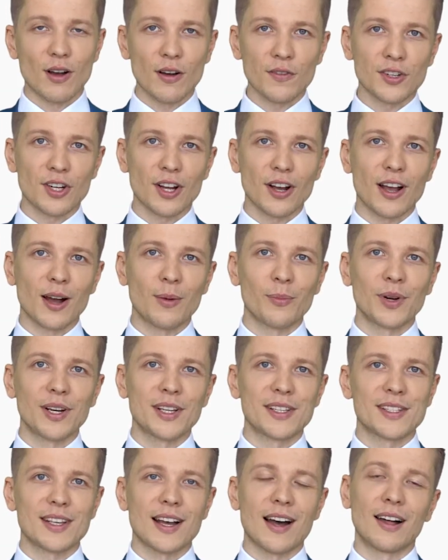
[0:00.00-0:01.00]
offshore
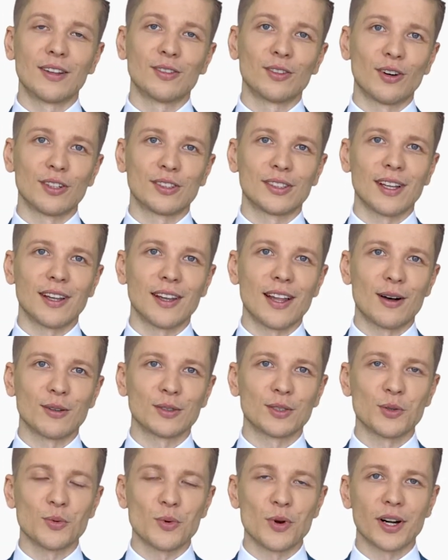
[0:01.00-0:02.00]
companies are not
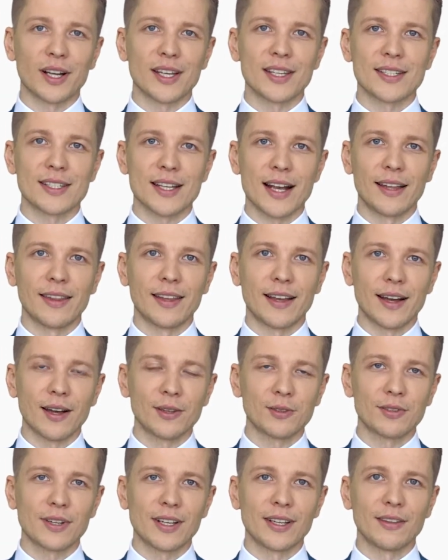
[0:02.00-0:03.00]
allowed to work inside the
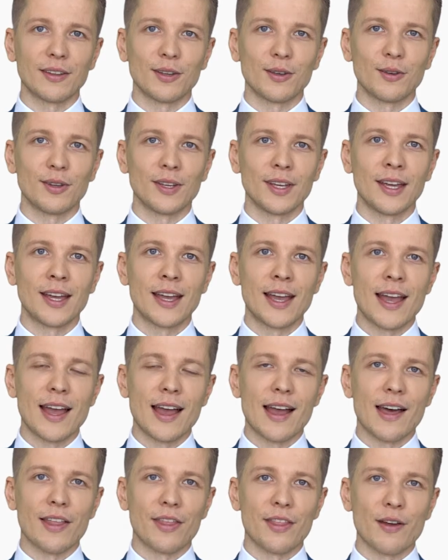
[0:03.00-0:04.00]
country in the UAE
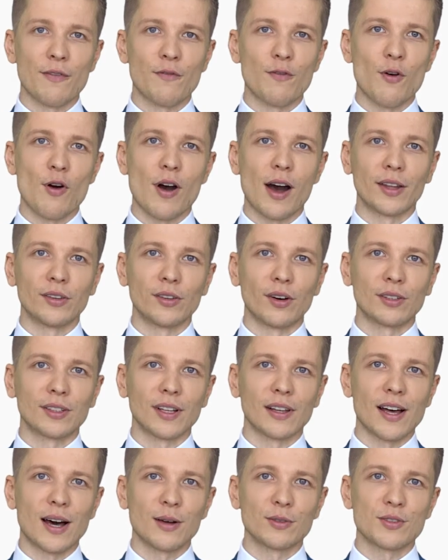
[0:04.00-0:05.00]
and therefore are not
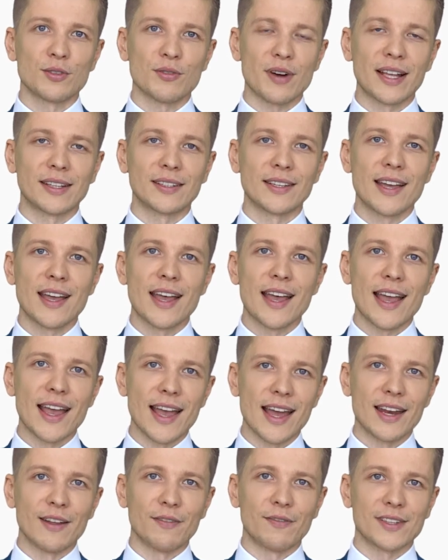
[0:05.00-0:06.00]
allowed to rent
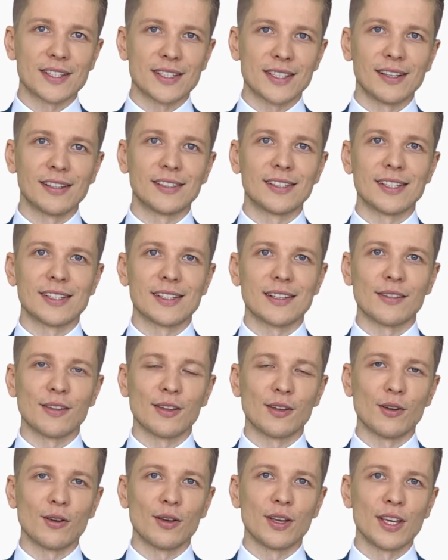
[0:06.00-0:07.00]
any facilities in
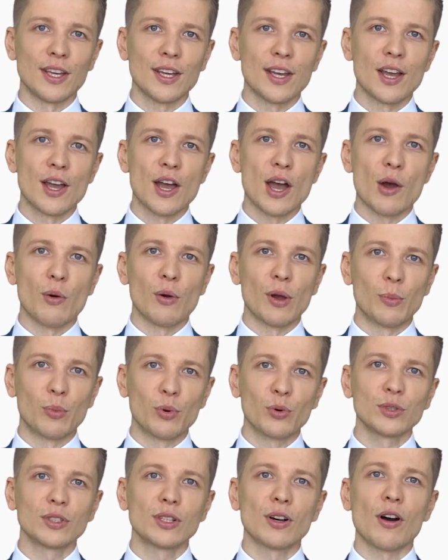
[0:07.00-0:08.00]
the UAE, we
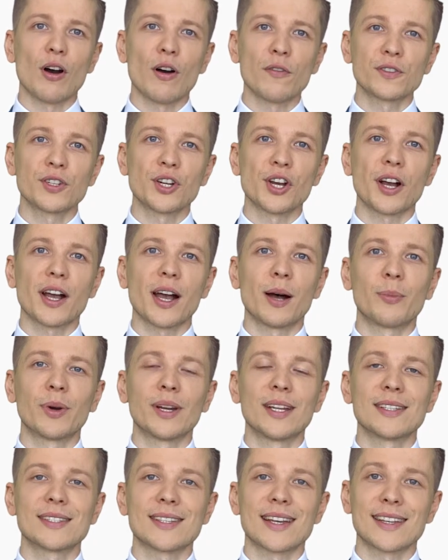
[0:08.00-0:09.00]
put offshore
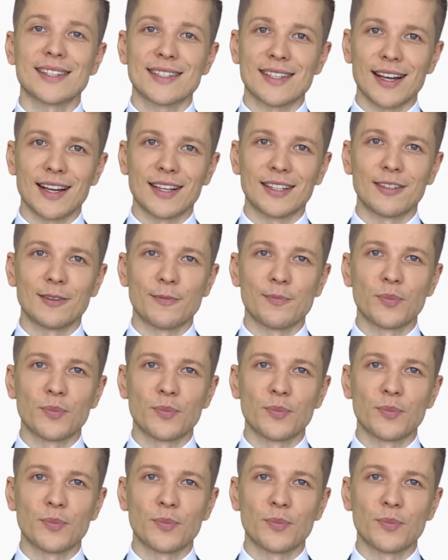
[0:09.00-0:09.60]
companies aside.